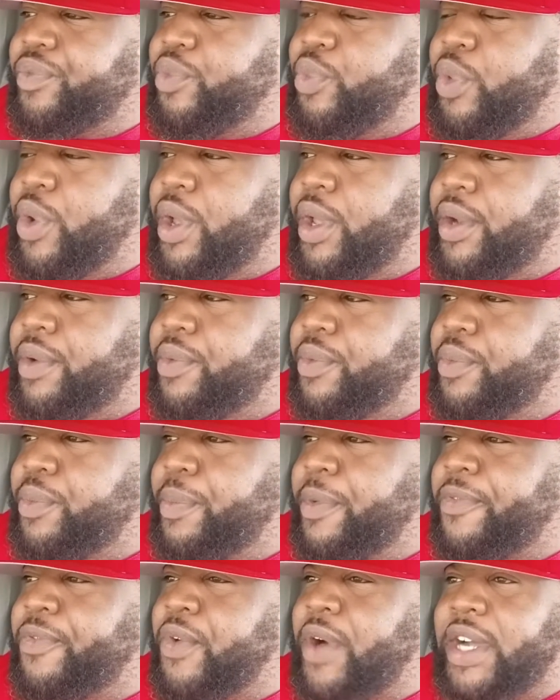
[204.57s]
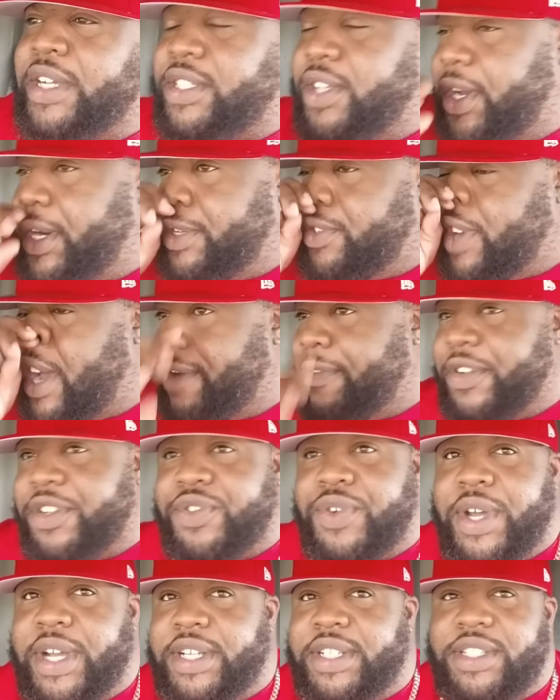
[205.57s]
before I started driving
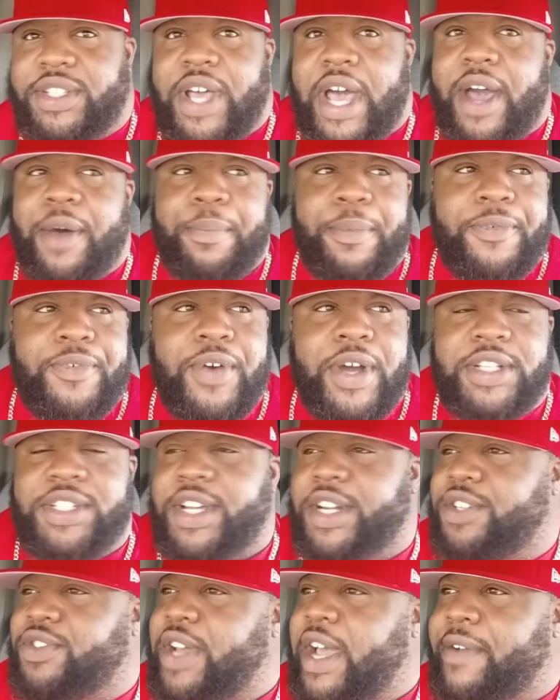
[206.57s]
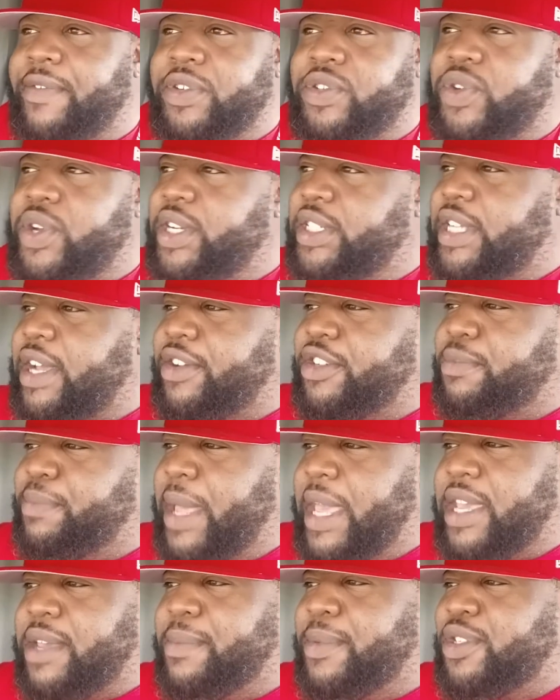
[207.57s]
trucks. So before I started driving trucks, I was
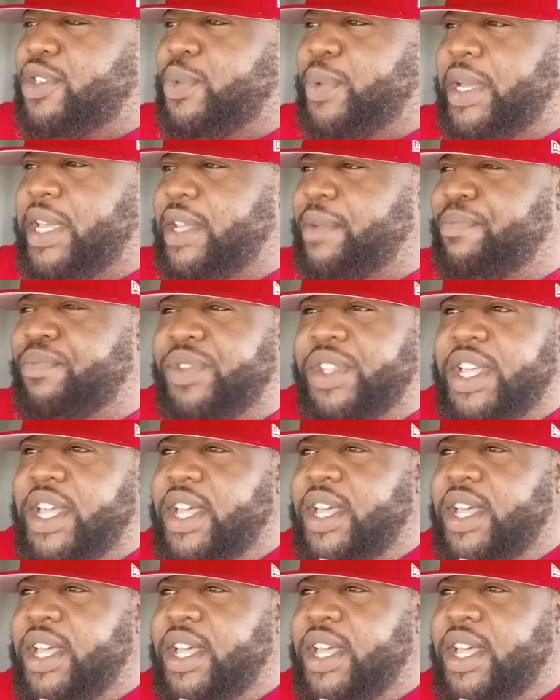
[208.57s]
making between